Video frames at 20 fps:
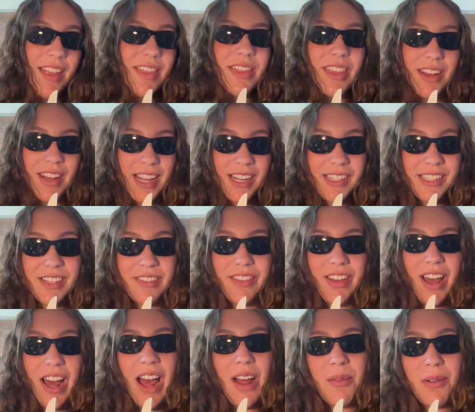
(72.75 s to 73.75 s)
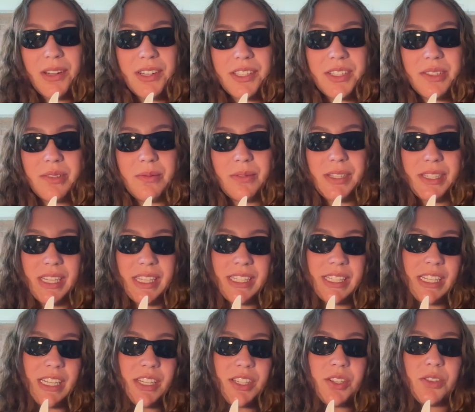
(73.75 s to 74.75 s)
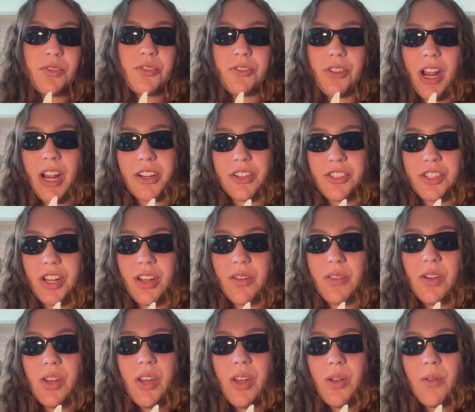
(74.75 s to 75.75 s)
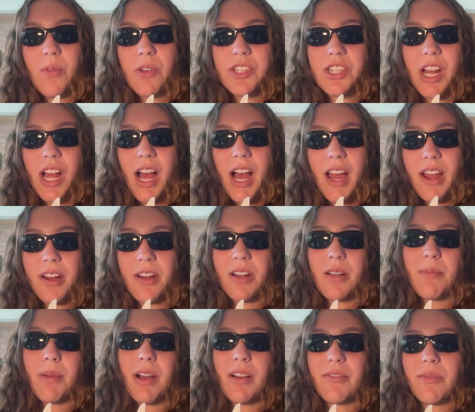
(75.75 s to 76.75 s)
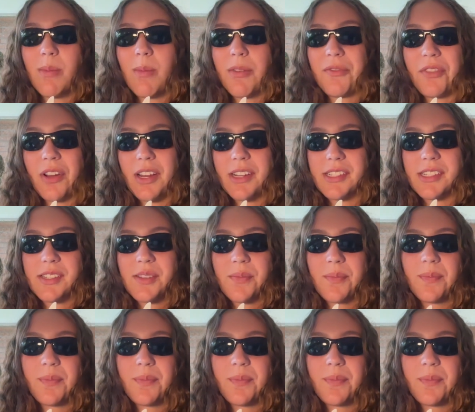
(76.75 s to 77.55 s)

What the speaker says: The next event I went to was the CSU Drag Show, which I heard about from a friend.